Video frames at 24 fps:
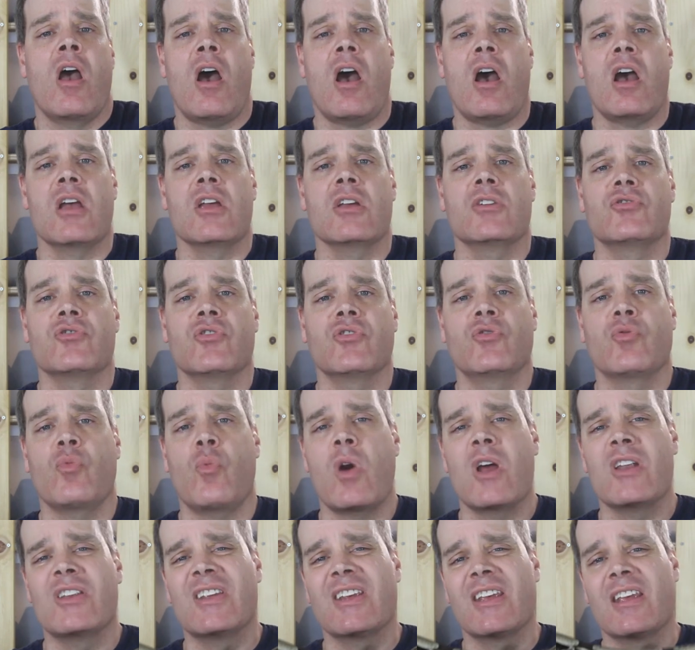I just
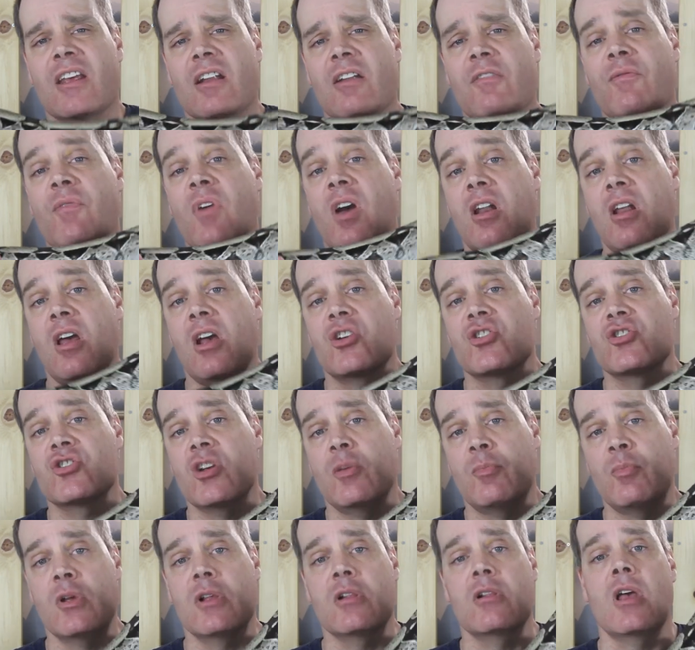went to get a FedEx
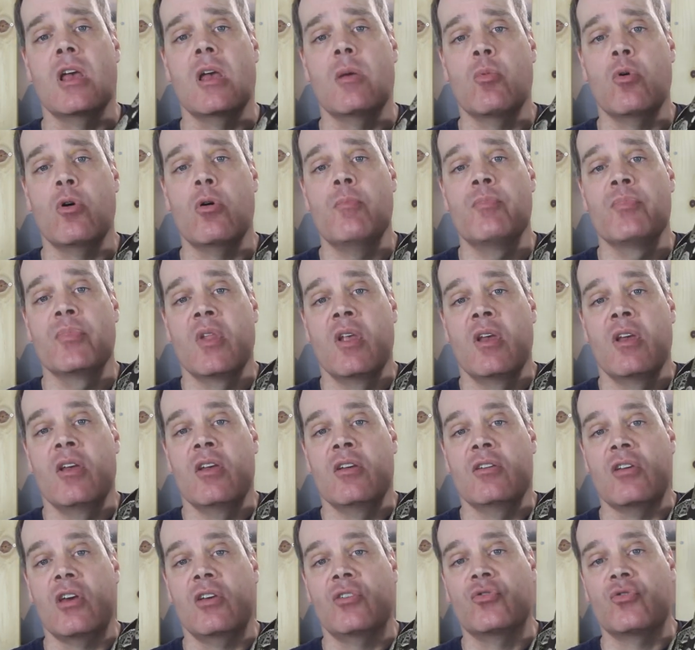shipping label
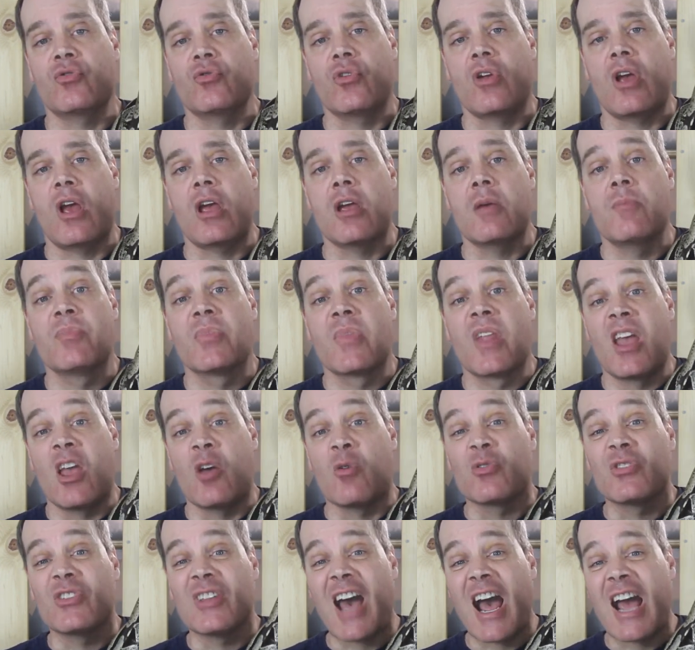yesterday. It
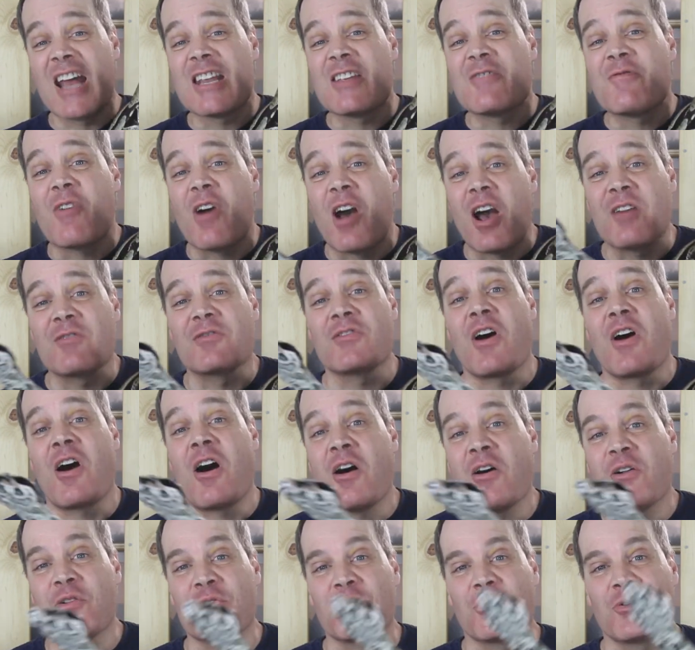was
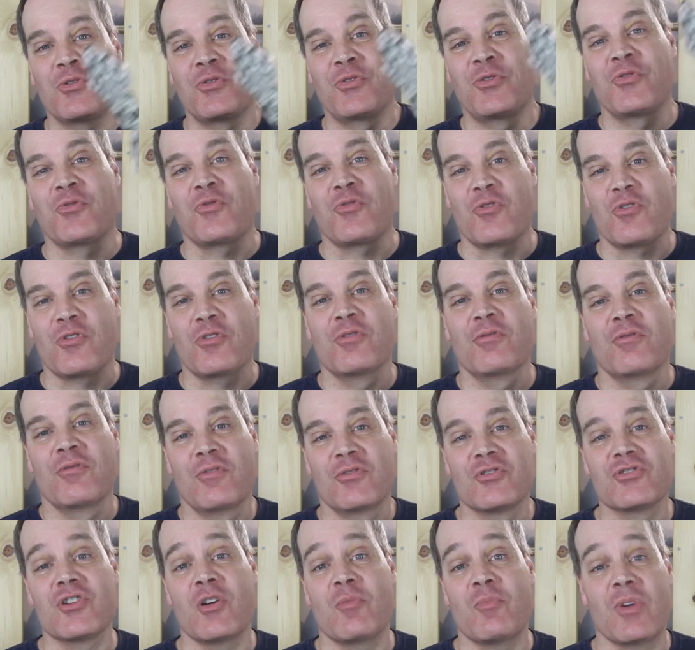$95 for
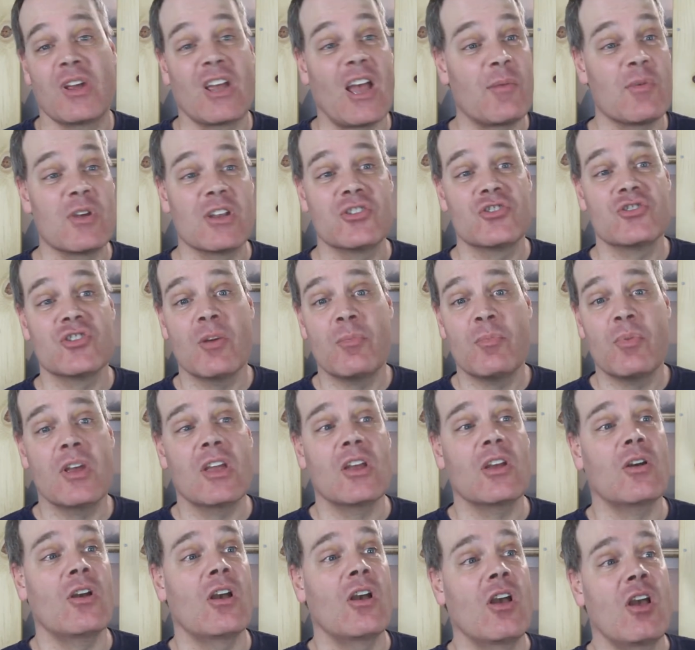shipping. I mean,
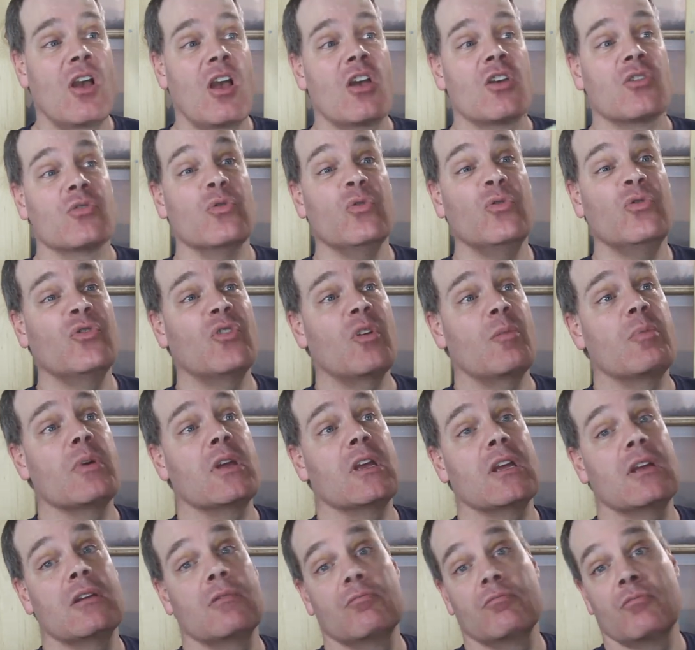shipping used to
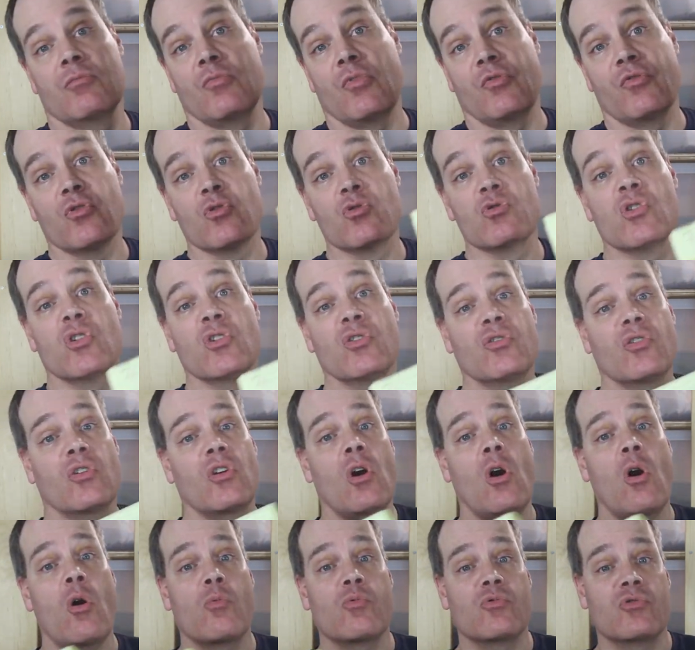be, a few years
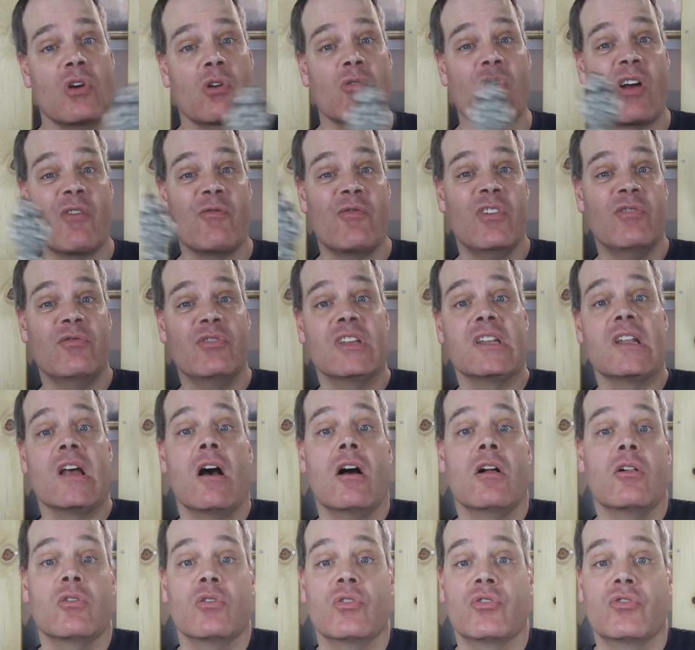ago, around
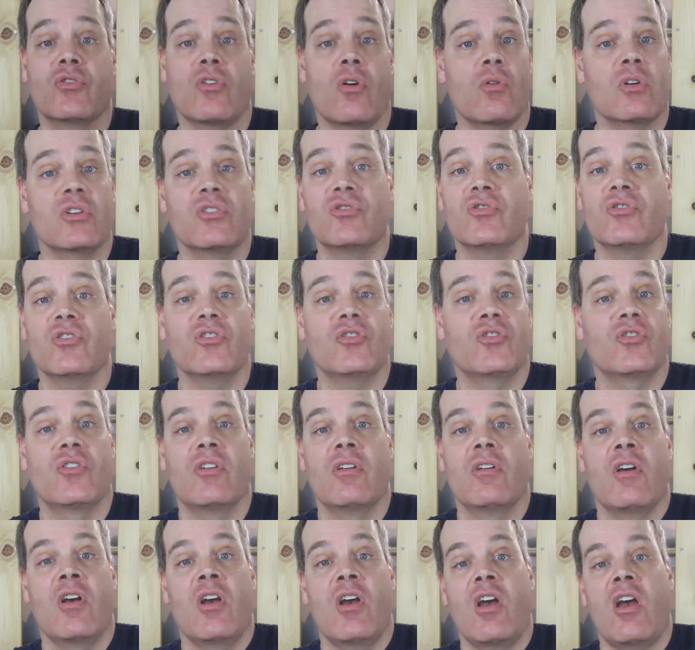$50. So it's just,
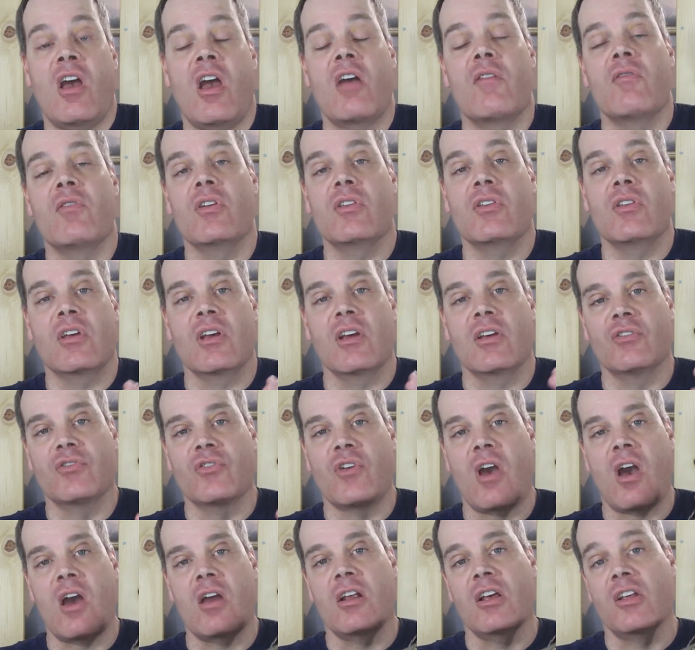everything has
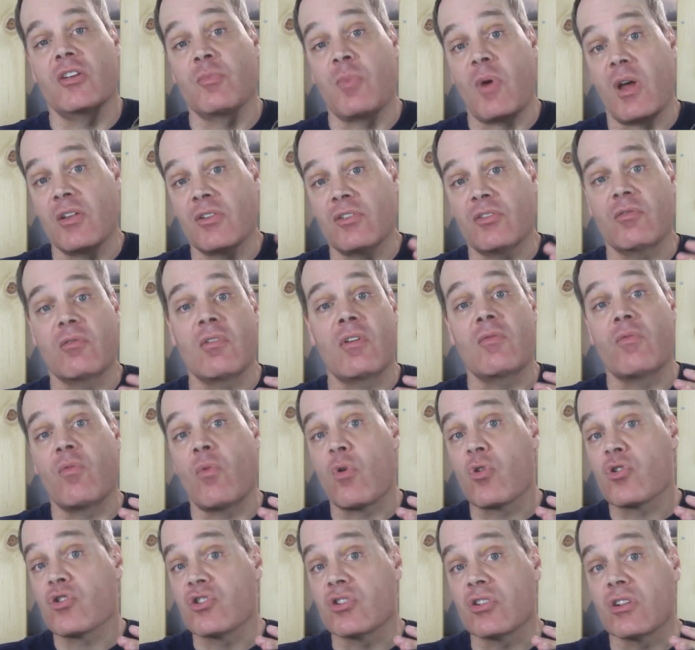gotten expensive,
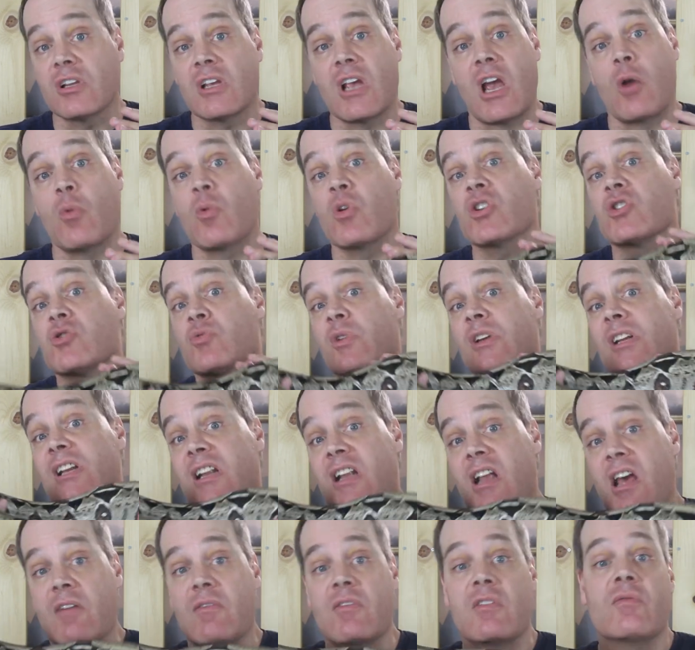unfortunately. I wish we
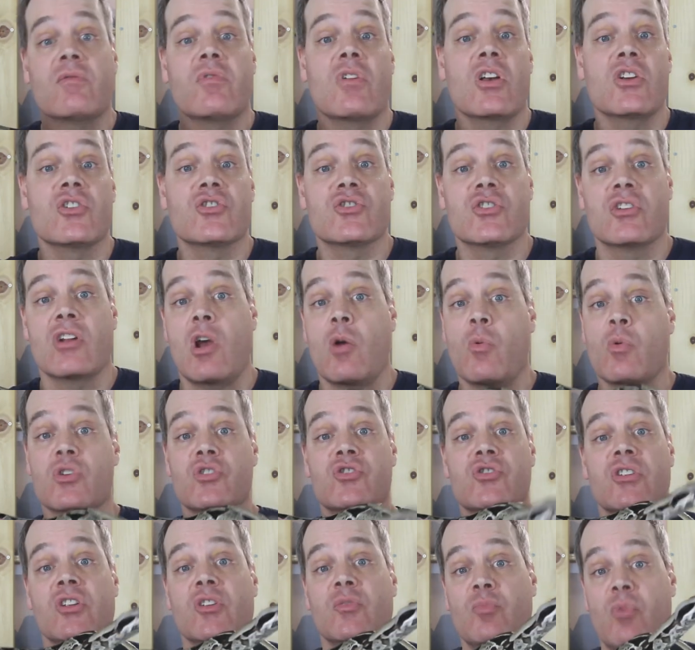didn't have inflation. I
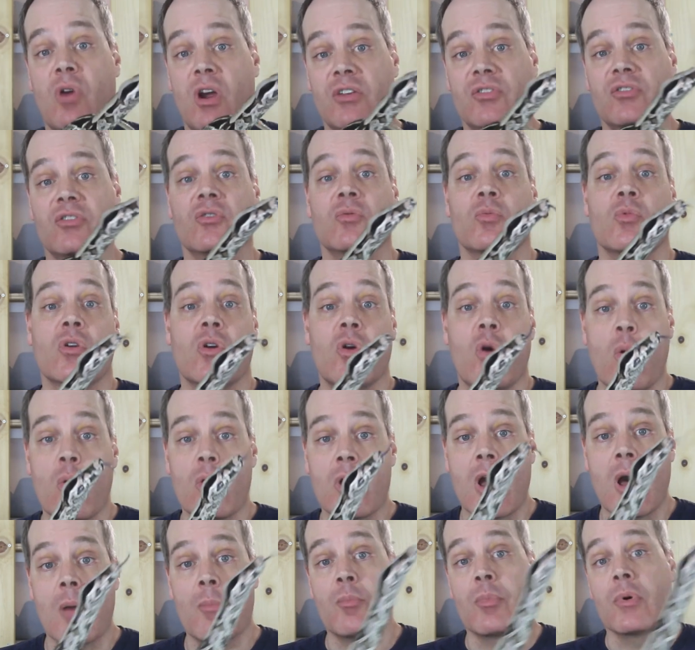wish these prices weren't going
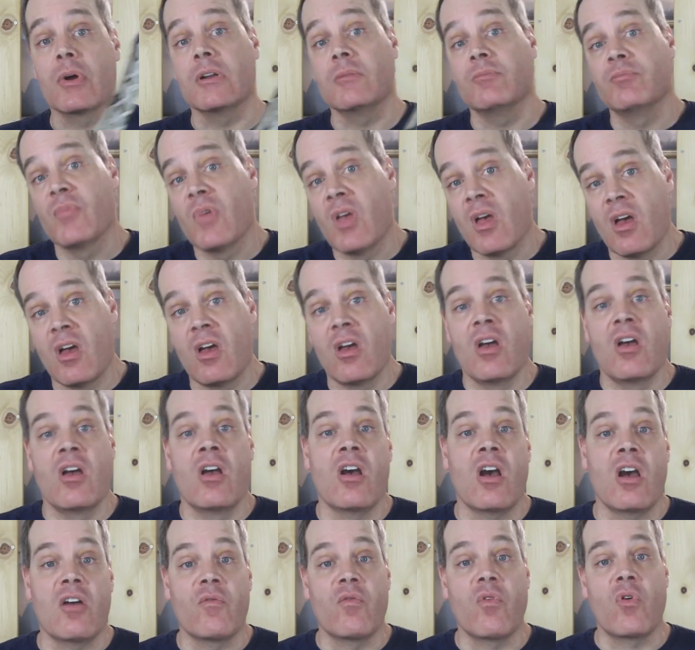up, but
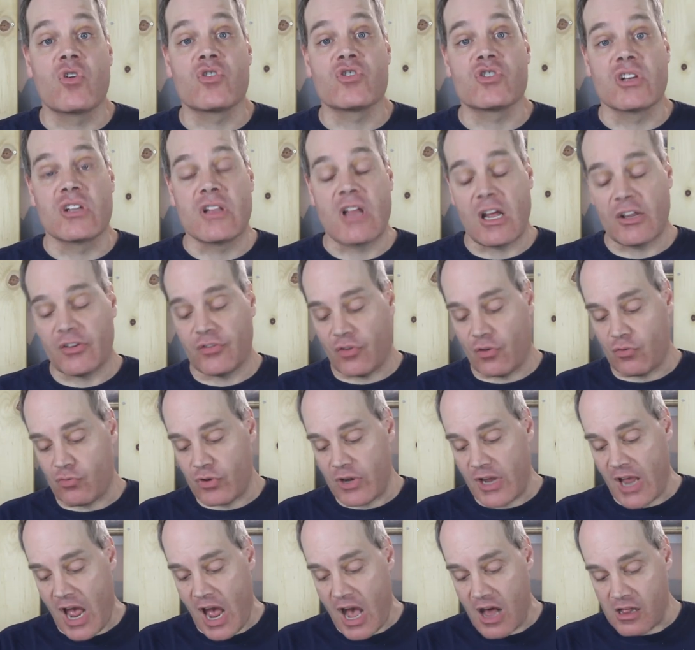unfortunately, that's the
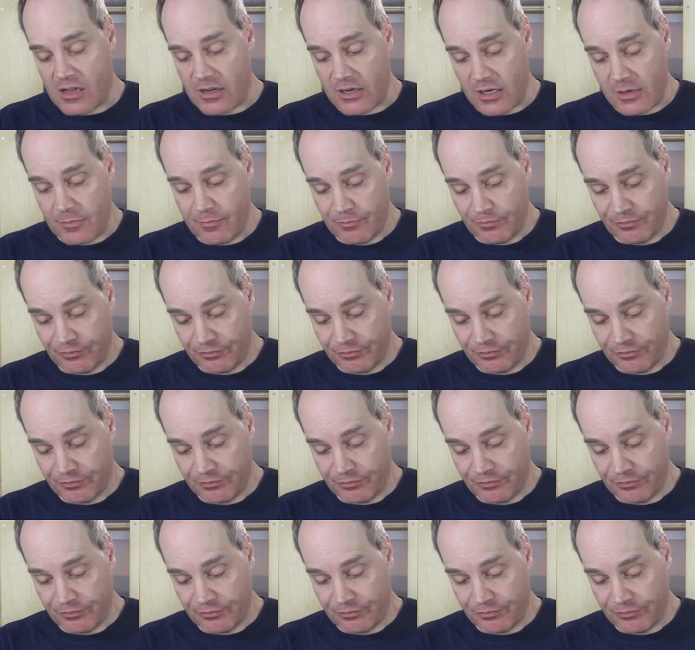reality.